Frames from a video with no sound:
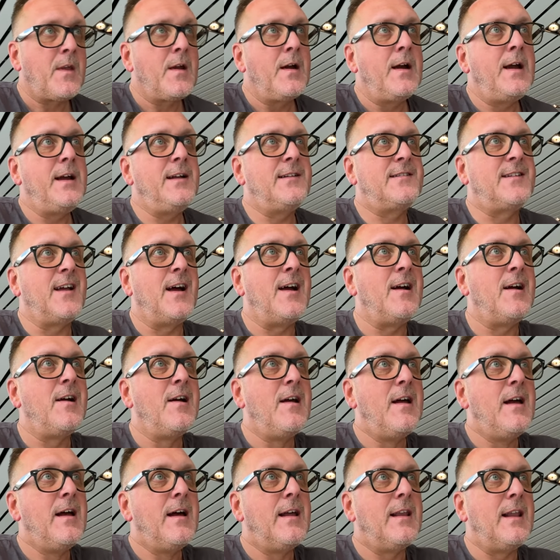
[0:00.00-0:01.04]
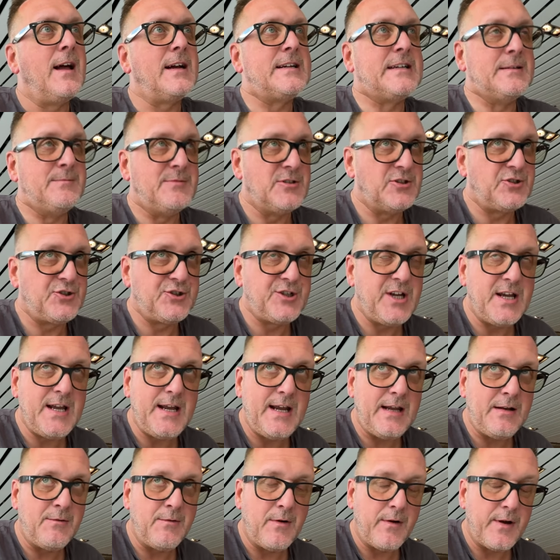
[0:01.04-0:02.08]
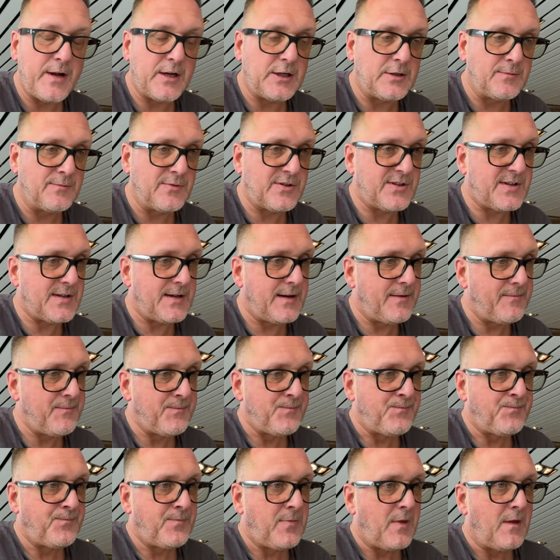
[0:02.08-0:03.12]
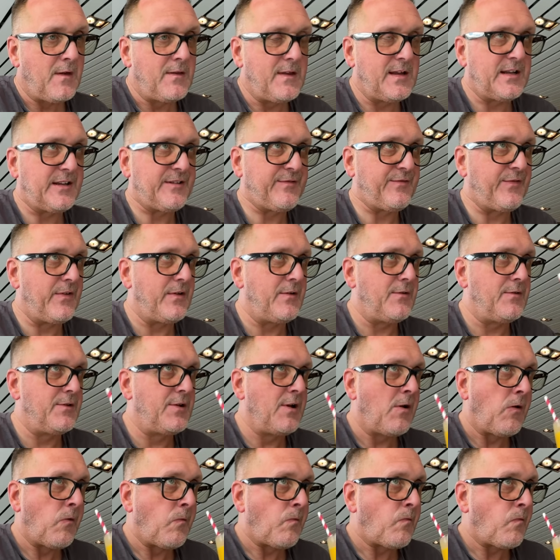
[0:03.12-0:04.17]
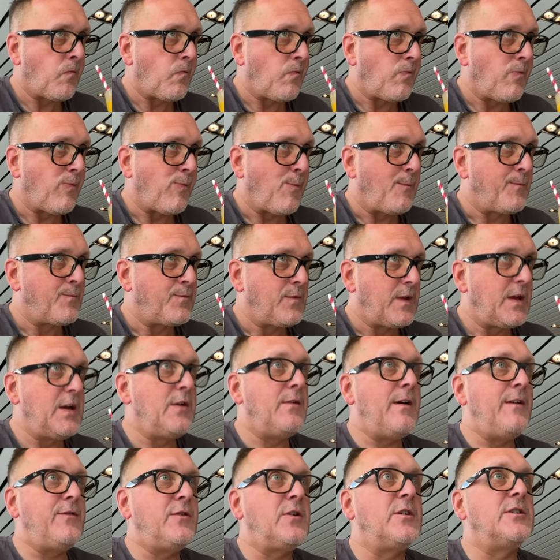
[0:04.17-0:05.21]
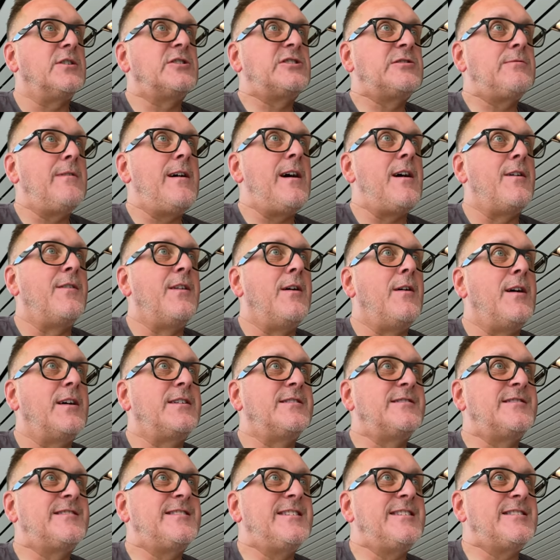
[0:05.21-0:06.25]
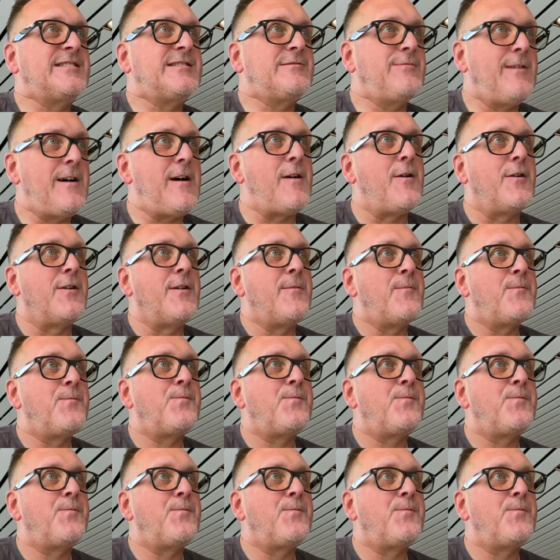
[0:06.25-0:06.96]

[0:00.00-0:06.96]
He's like a machine where it comes to this food. You have got a sweat on, though. I can see a sweat on.